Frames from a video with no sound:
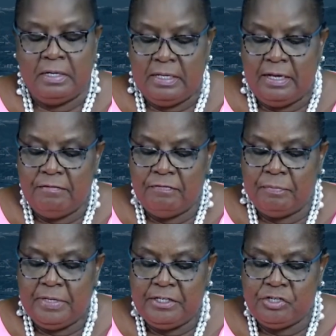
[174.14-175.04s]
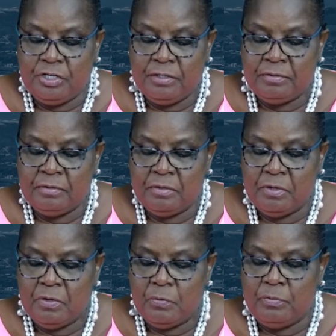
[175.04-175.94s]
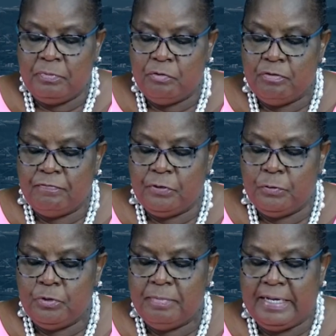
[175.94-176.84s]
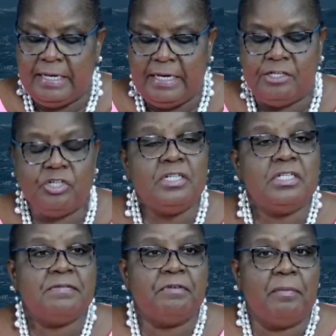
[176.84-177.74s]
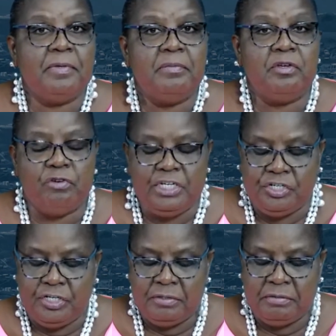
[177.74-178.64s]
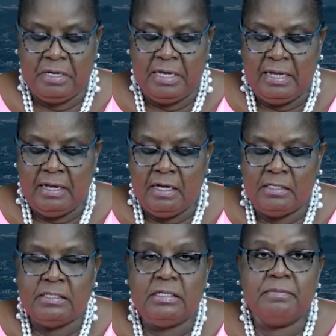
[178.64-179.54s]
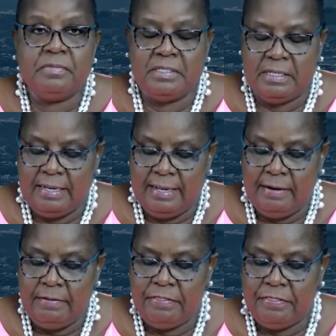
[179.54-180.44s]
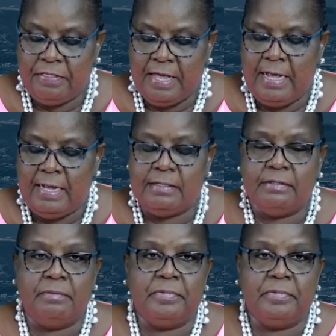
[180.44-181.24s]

The information would be reviewed by agents from Immigration, Customs, Health, and the